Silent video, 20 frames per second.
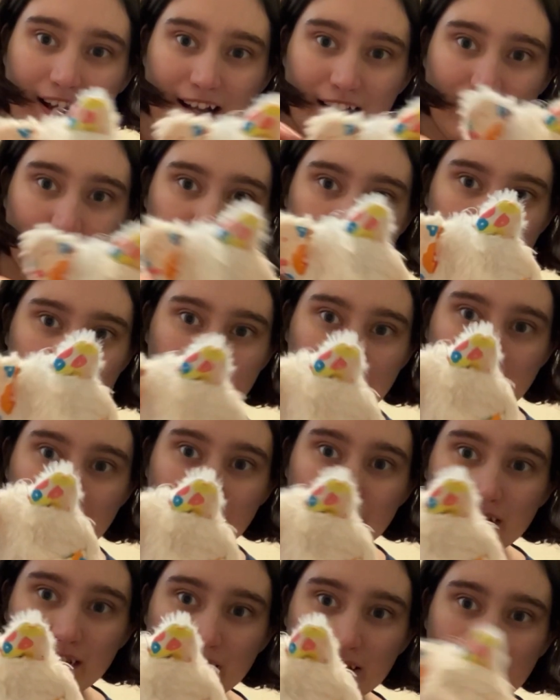Her
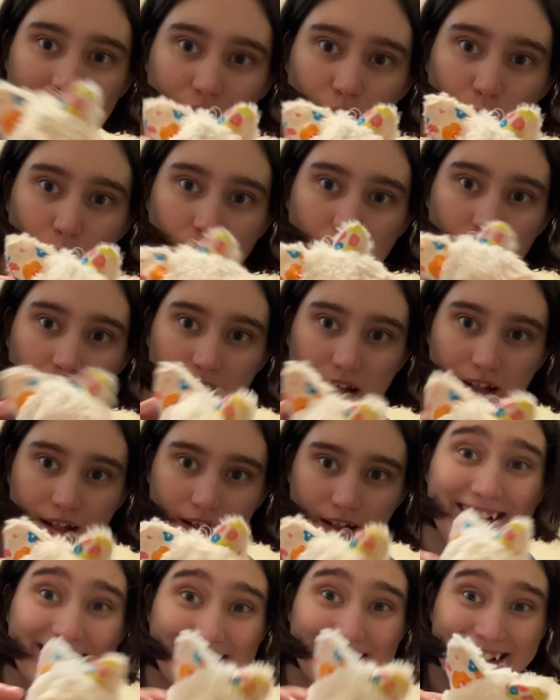ear's a little
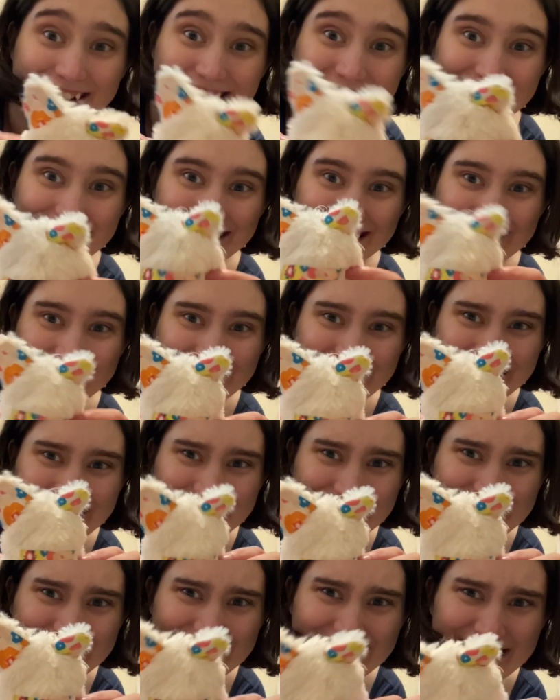wonky.
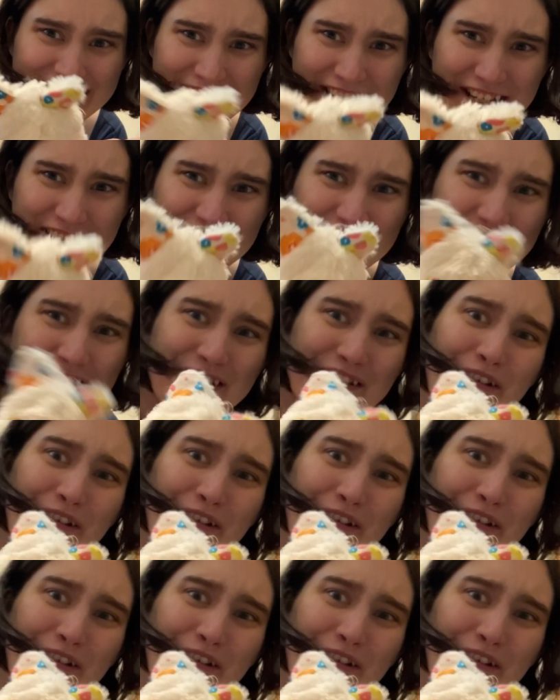It's